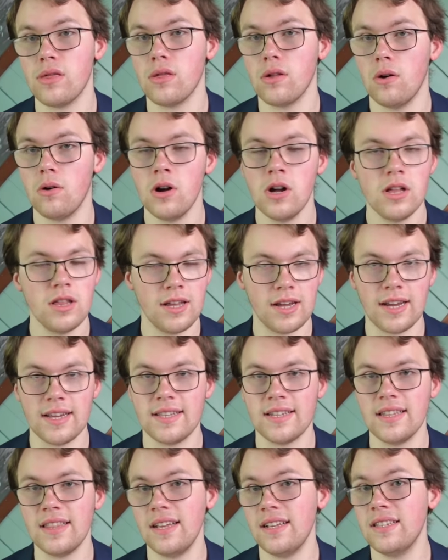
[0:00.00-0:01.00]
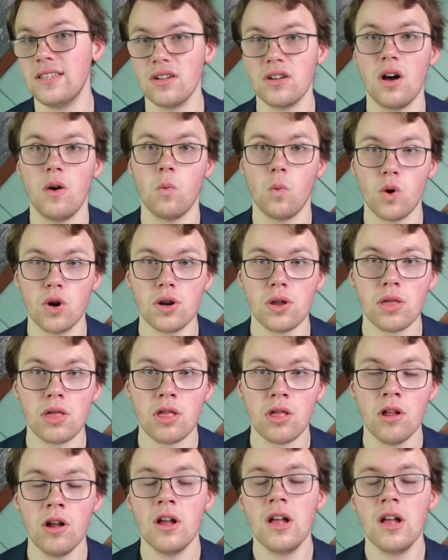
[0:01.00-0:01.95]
So, like I said, they still got worse,